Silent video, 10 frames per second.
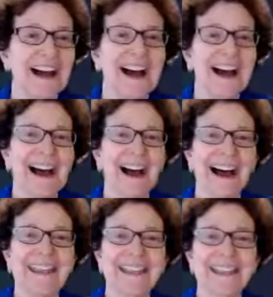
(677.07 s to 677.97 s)

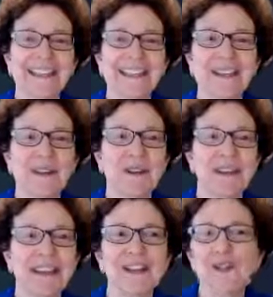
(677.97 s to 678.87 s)
I think it's going to
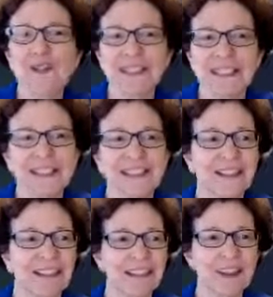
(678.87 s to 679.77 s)
be interesting
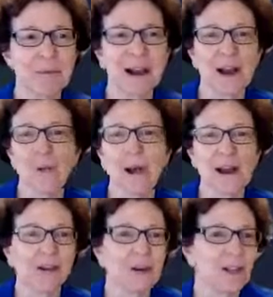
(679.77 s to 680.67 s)
to think about
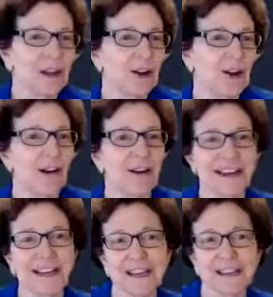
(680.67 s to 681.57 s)
whether there are
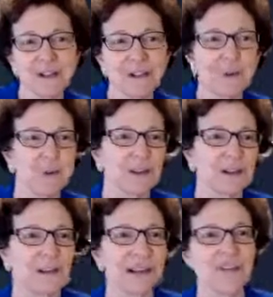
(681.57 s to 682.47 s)
any issues in
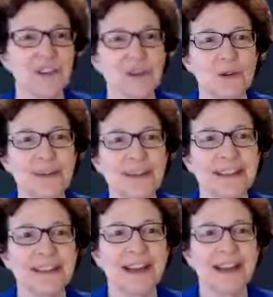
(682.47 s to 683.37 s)
real life use.
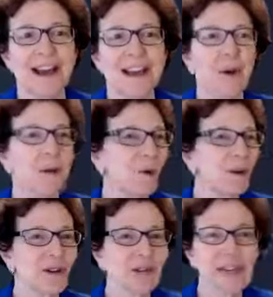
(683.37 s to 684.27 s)
I know we
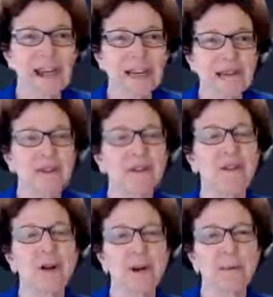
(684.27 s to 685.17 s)
were chatting
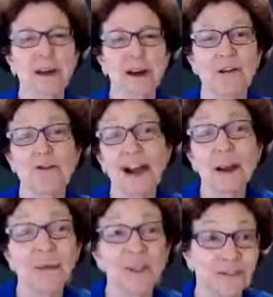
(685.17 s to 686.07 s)
before about
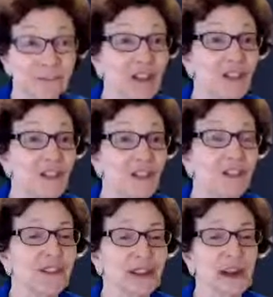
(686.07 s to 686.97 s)
viral infections,
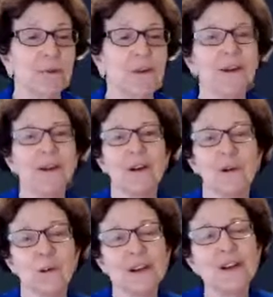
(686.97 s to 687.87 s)
for example.
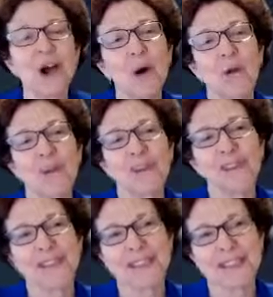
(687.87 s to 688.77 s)
We know with
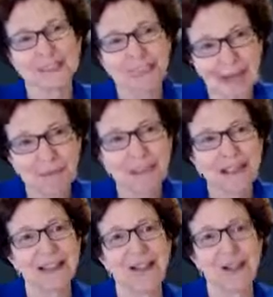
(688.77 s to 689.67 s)
the
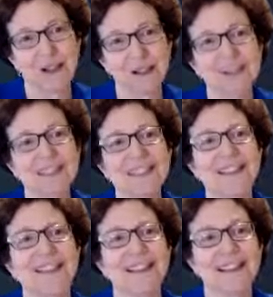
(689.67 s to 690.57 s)
systemic use
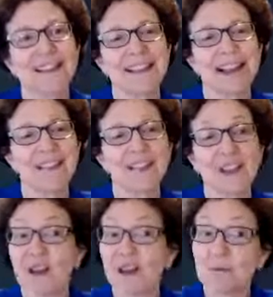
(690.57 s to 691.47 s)
that
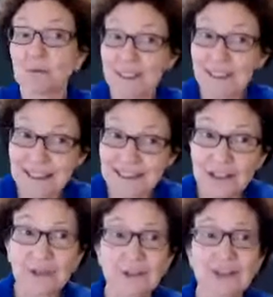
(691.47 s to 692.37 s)
there can be an
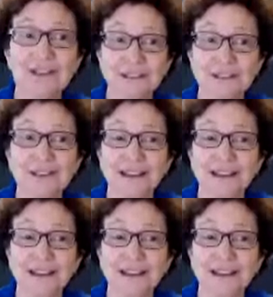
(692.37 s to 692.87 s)
increased